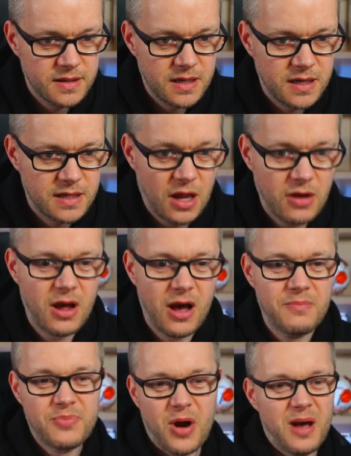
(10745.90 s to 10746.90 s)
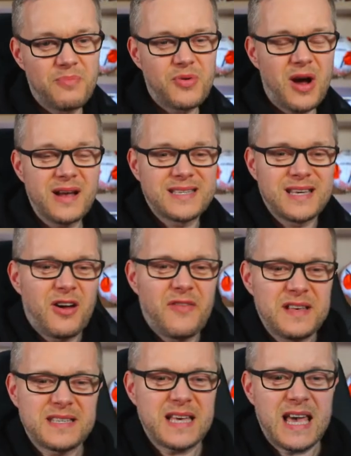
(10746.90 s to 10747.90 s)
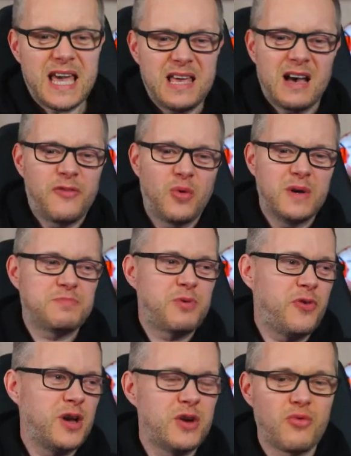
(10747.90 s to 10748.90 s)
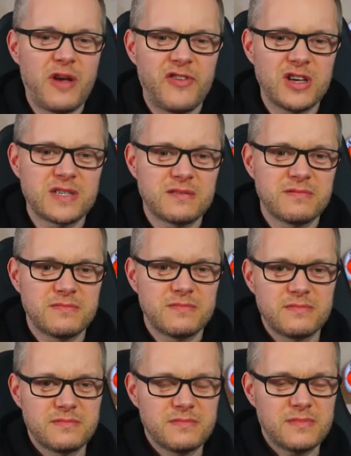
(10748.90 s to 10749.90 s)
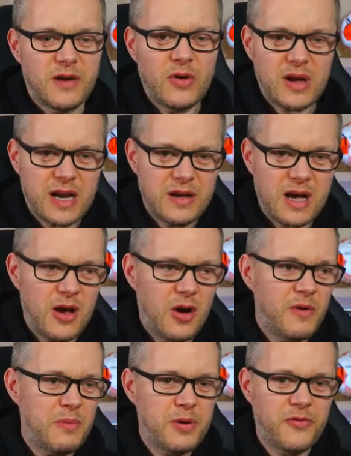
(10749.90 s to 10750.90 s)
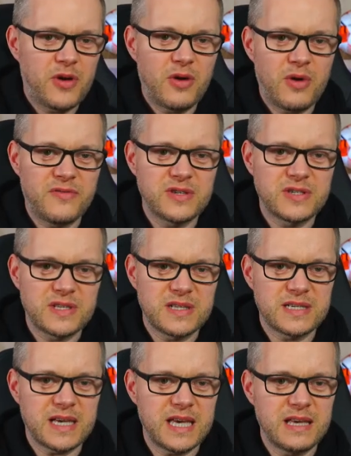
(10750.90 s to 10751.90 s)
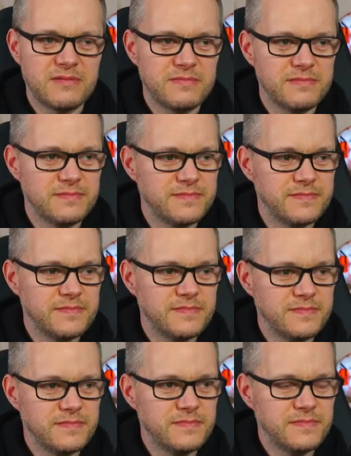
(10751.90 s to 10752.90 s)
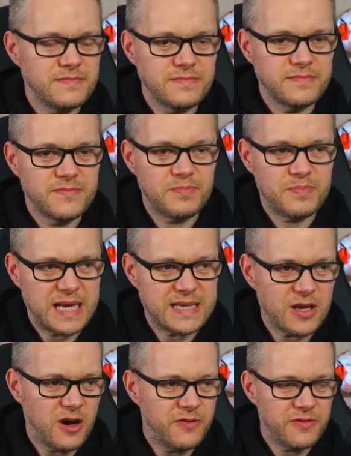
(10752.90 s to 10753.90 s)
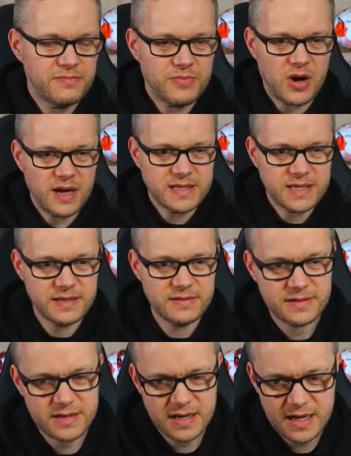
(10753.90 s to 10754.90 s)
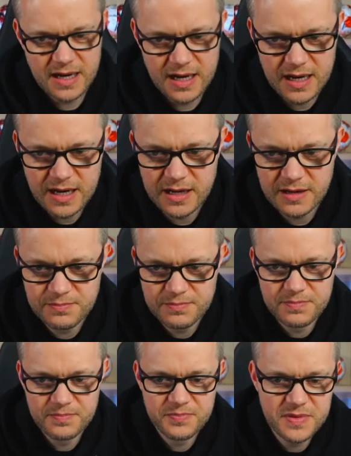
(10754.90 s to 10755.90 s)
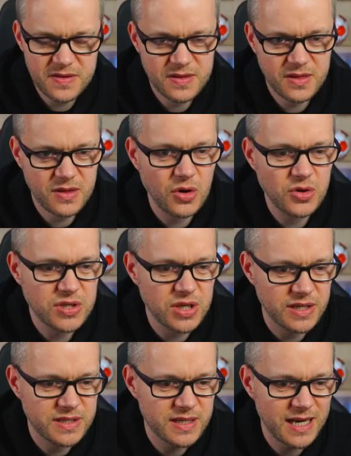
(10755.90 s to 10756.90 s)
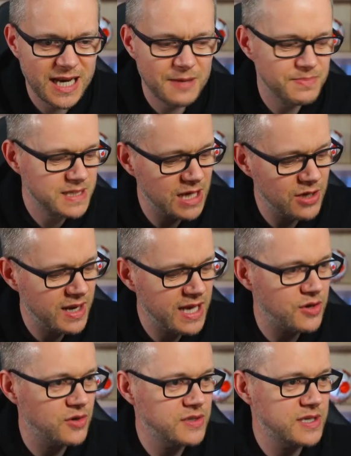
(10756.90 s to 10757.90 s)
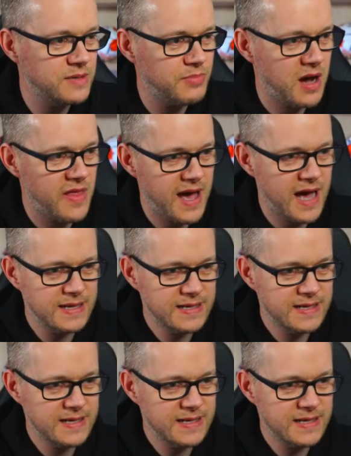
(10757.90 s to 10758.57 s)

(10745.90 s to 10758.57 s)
Don't like Bright Brighton on the sea. I've always preferred rivers. I, can I, I, I prefer rivers to the sea. Piss off, Brighton. Ah, just gutted. Absolutely gutted by that.